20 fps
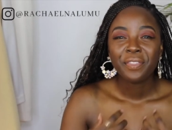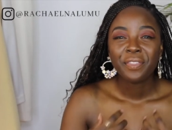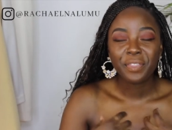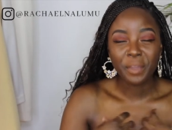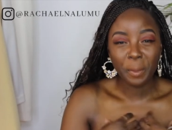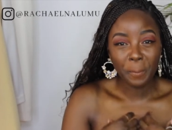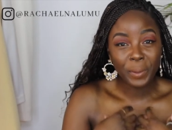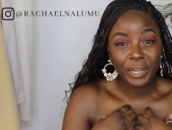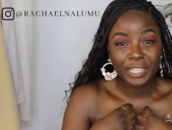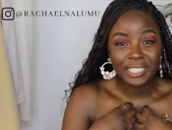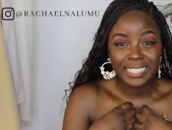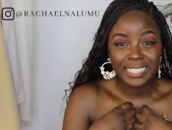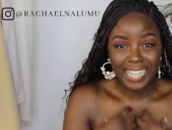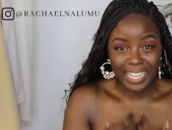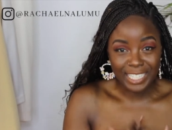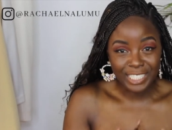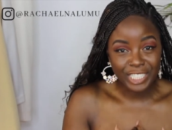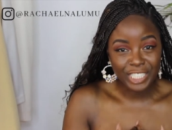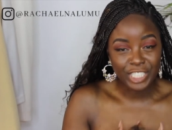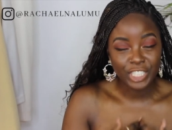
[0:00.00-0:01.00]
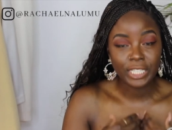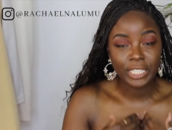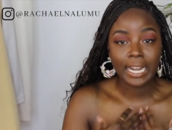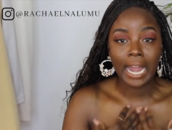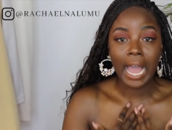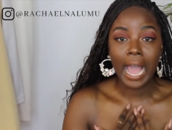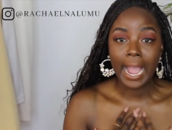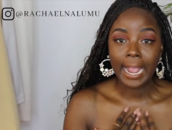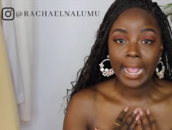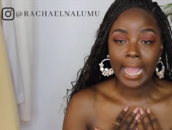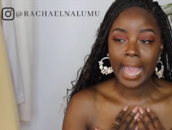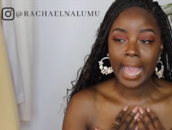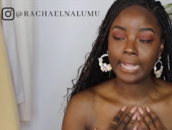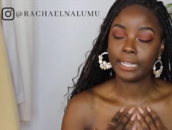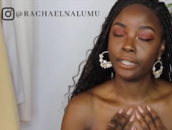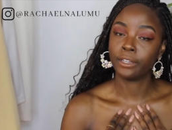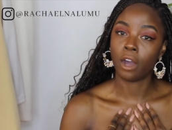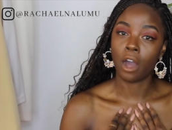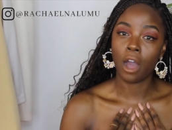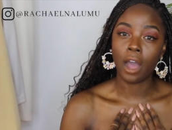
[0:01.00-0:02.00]
The percentage that
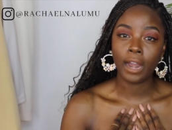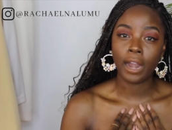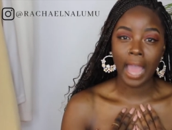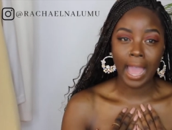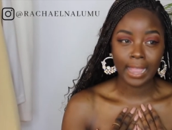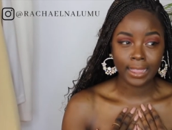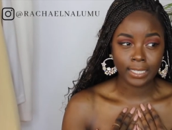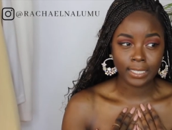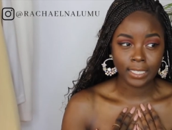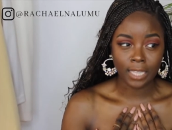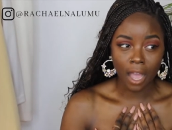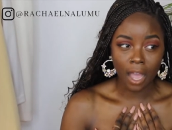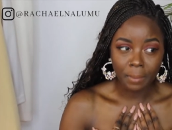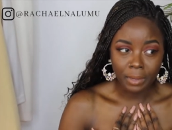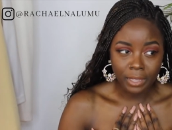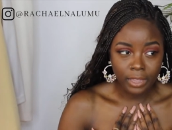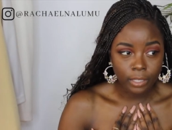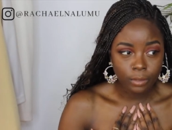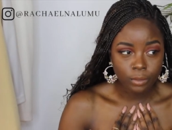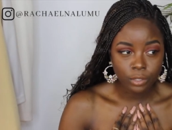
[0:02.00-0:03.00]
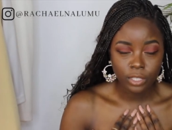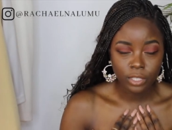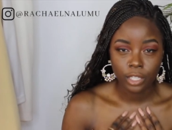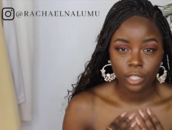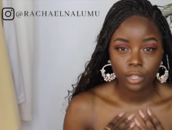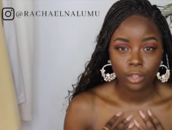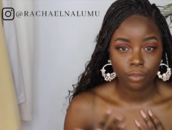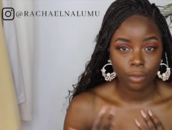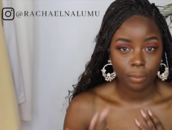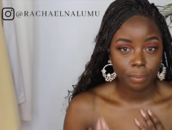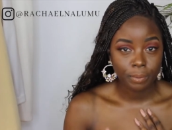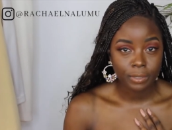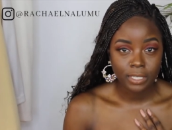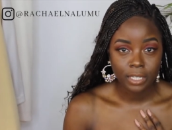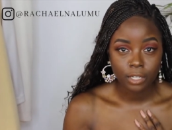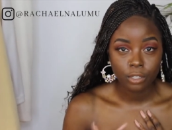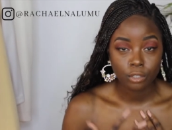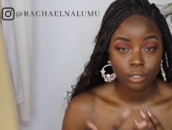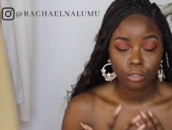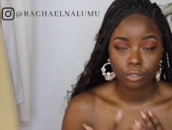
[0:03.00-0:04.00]
I got at the time, I think was like 3%
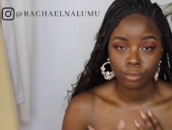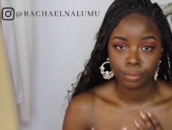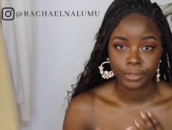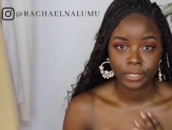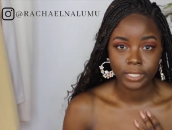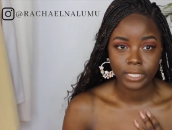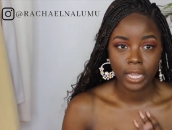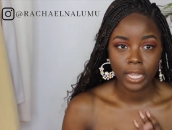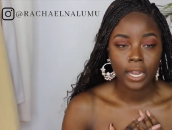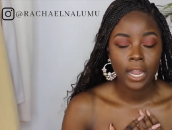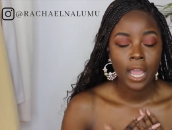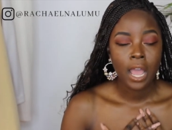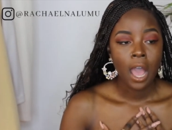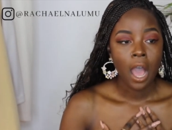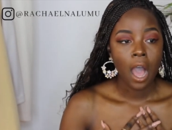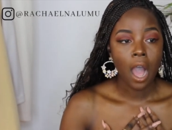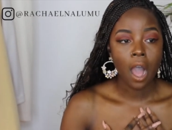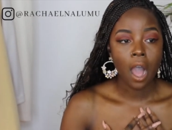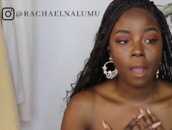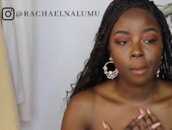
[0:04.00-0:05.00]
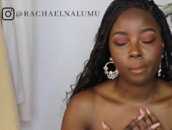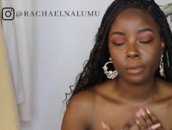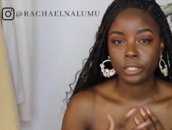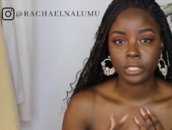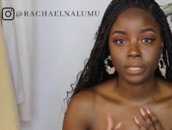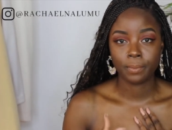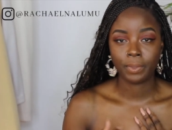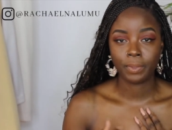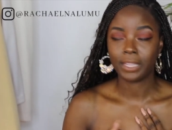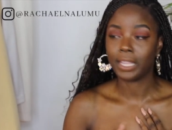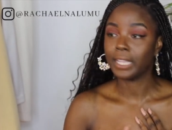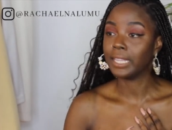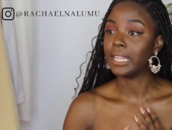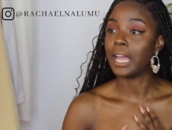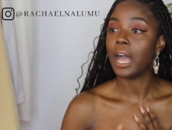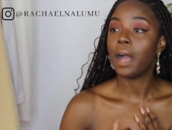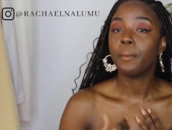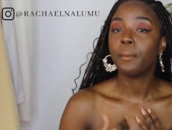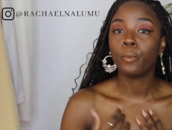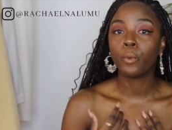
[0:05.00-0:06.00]
or 2% um, or something like
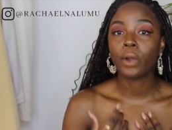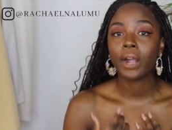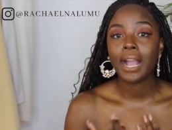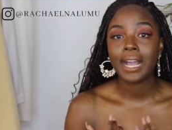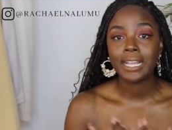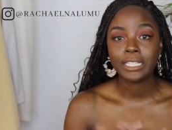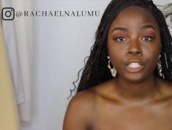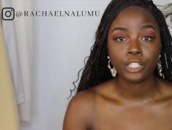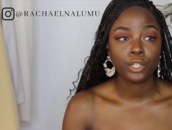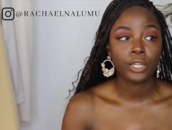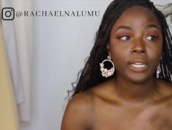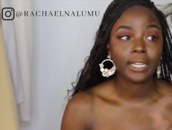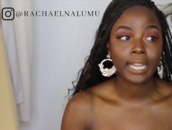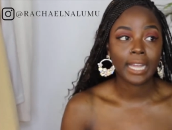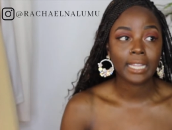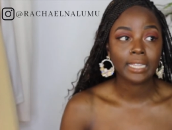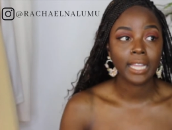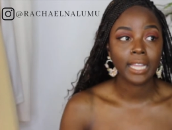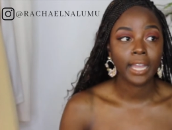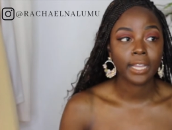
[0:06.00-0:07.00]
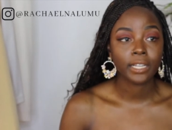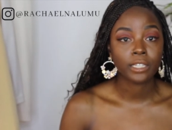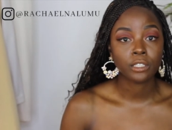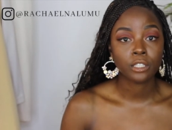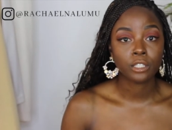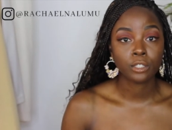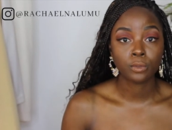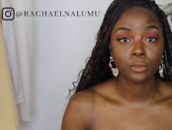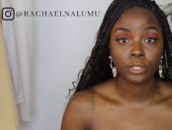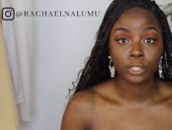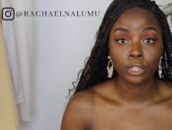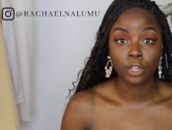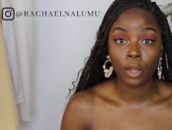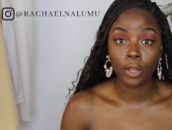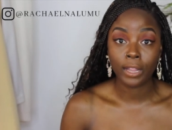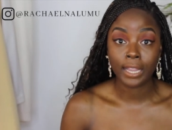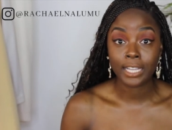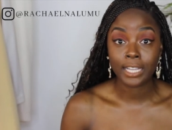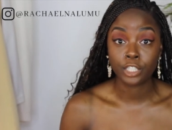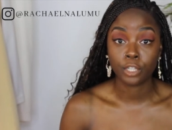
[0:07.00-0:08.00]
that. Whereas you can get like
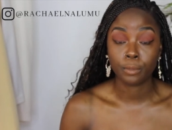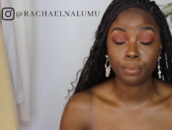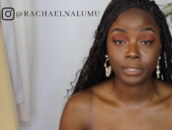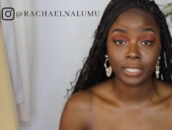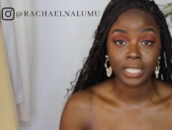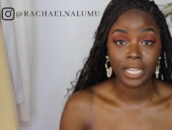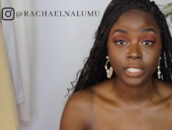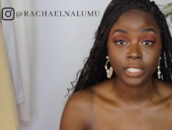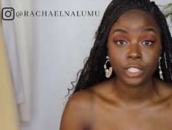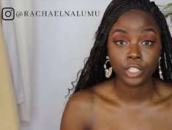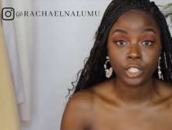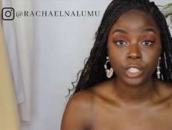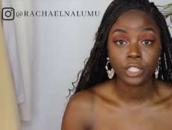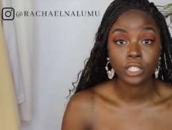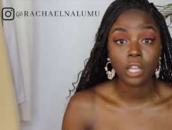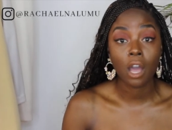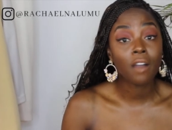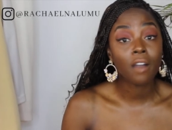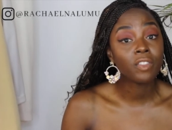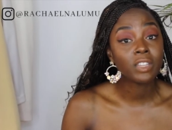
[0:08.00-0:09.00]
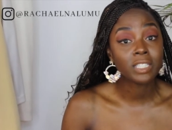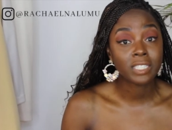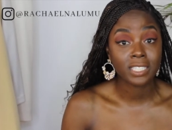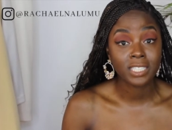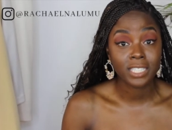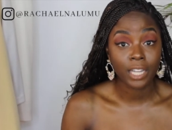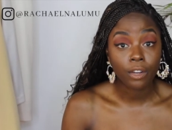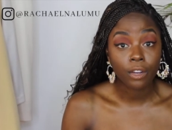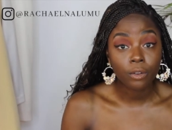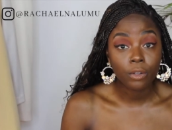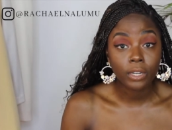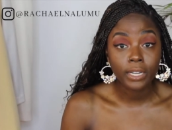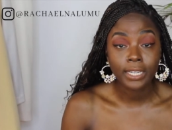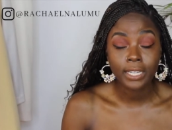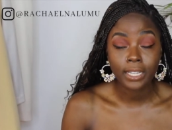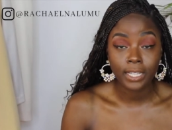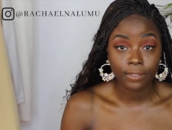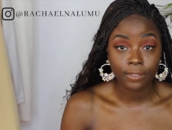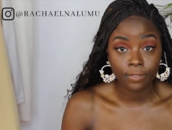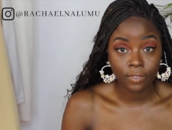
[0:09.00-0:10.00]
lesser percentages of the
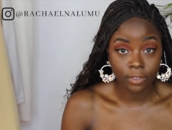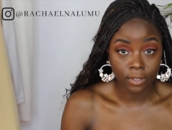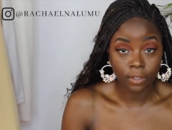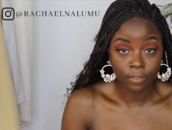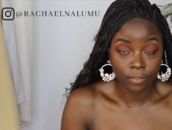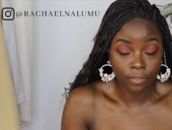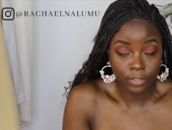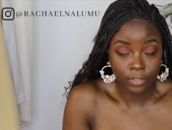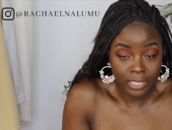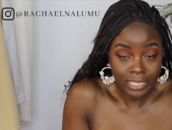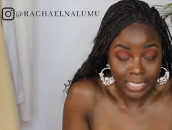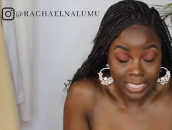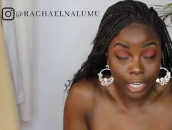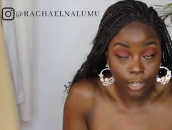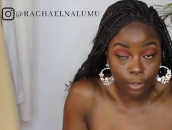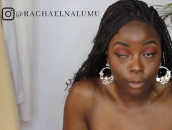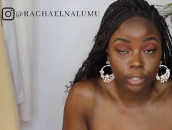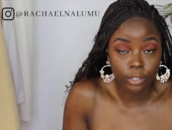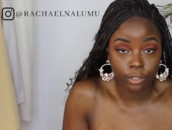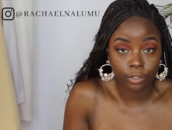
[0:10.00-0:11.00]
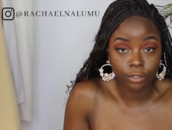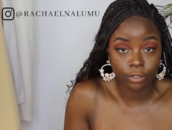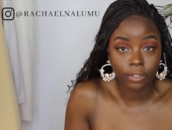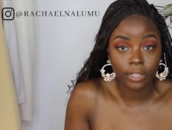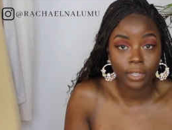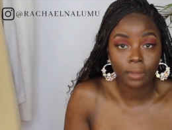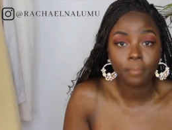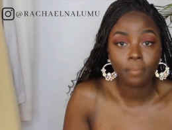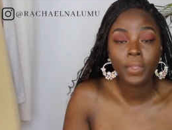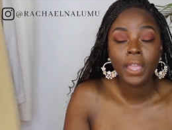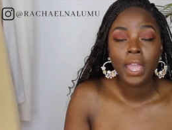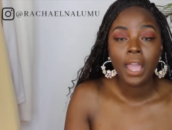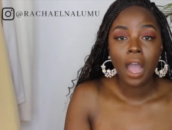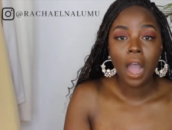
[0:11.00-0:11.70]
steroid, of the steroid cream